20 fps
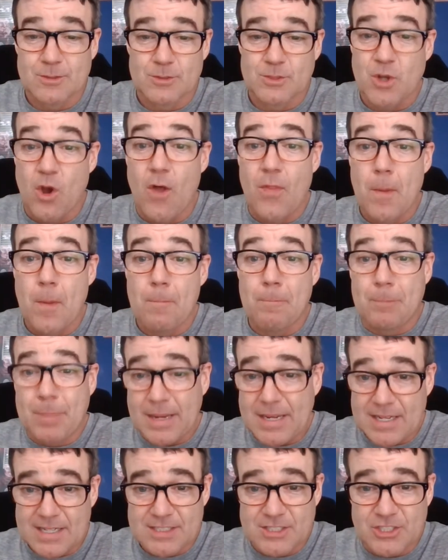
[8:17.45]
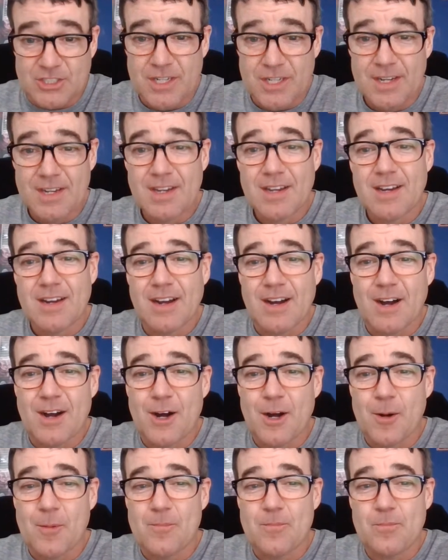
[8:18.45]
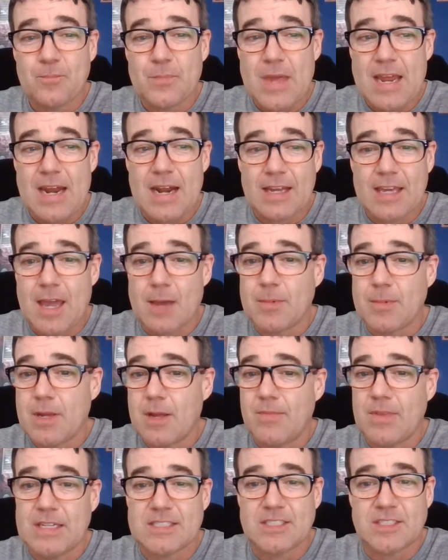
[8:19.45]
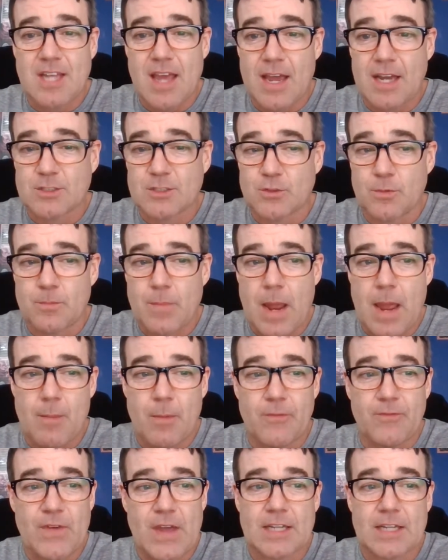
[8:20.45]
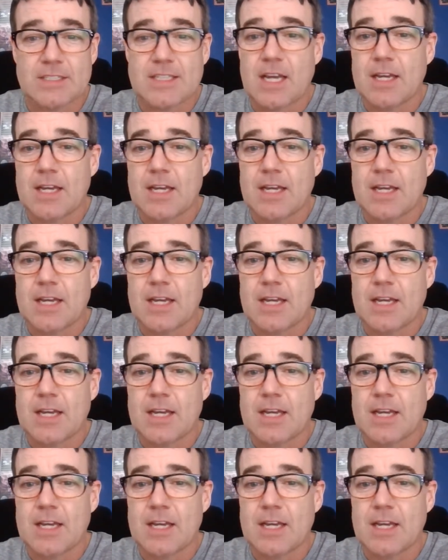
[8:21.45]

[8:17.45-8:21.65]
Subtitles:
I was on the beach, and I kept getting these texts from Bama fans.